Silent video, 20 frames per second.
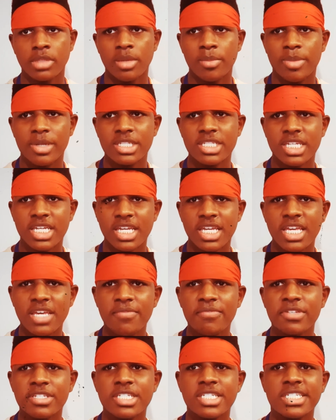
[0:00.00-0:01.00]
but to
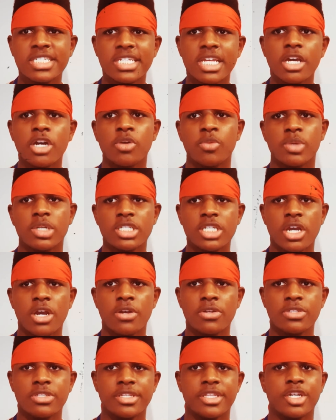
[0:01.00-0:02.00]
even still
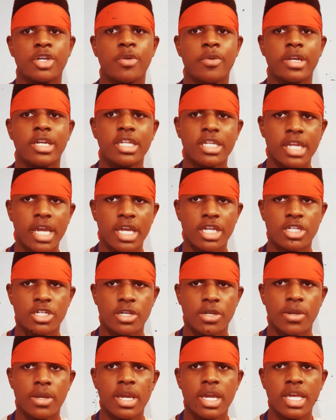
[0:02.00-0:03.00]
return to the gritty
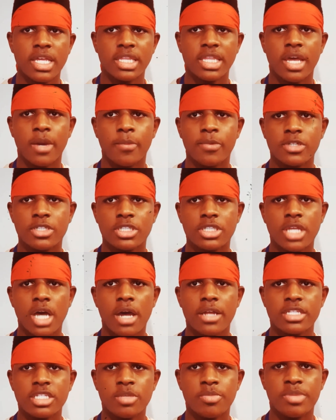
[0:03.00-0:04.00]
nature that was
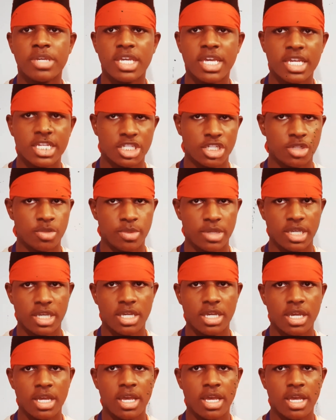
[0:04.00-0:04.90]
thought to be history.